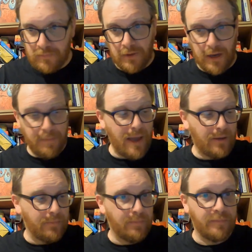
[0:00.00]
I'm back.
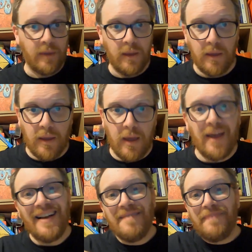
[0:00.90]

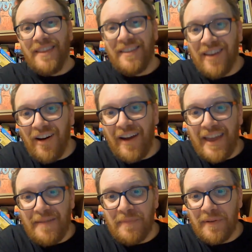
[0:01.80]
But the
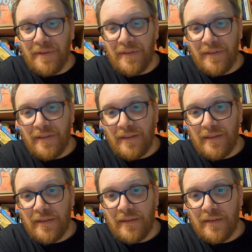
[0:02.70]
time.
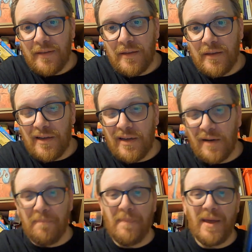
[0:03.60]
Oh,
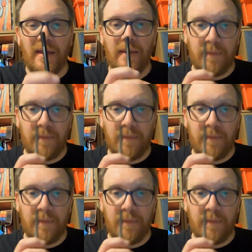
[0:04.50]
man.